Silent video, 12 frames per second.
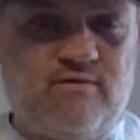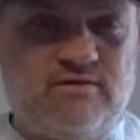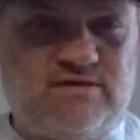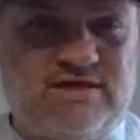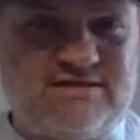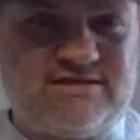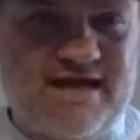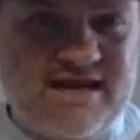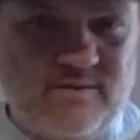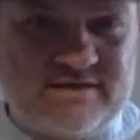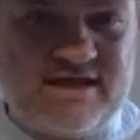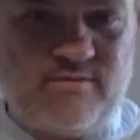deciding
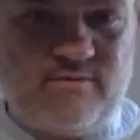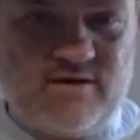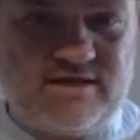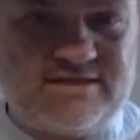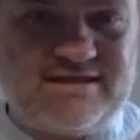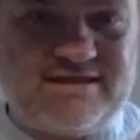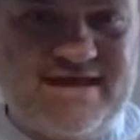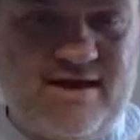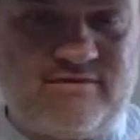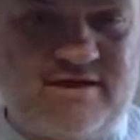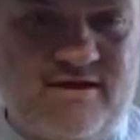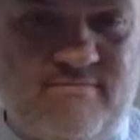what they want, the
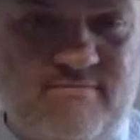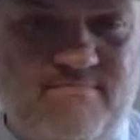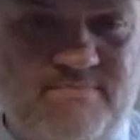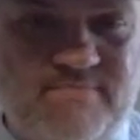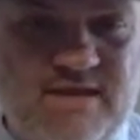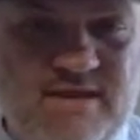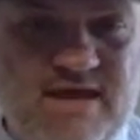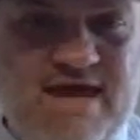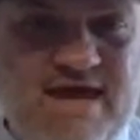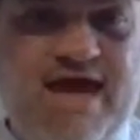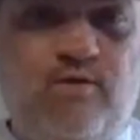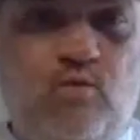outcome,
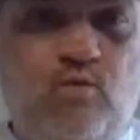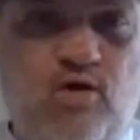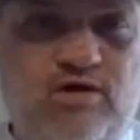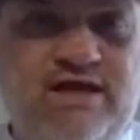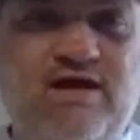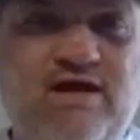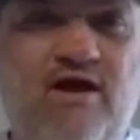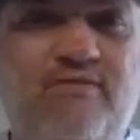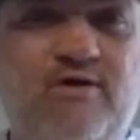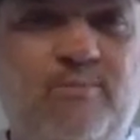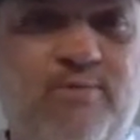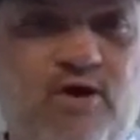and working on
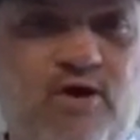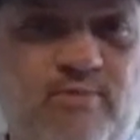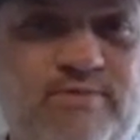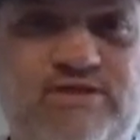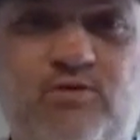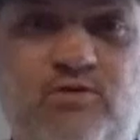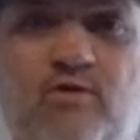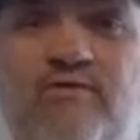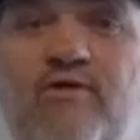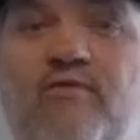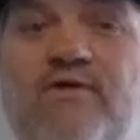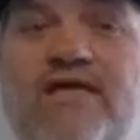their purpose or
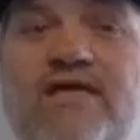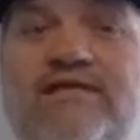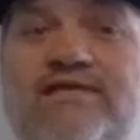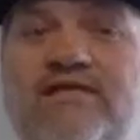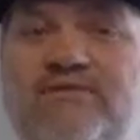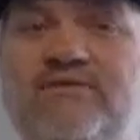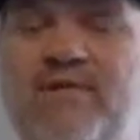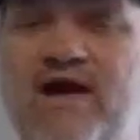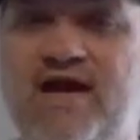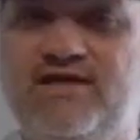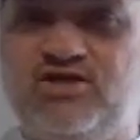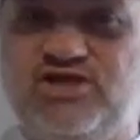their reasons
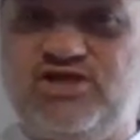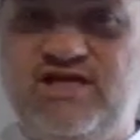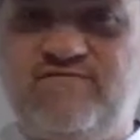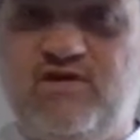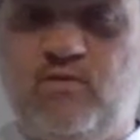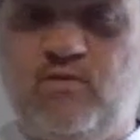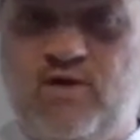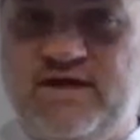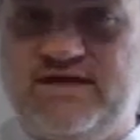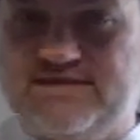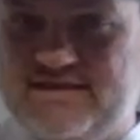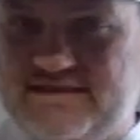behind achieving what it
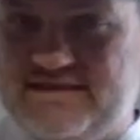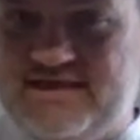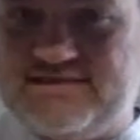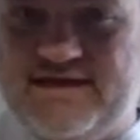is that they say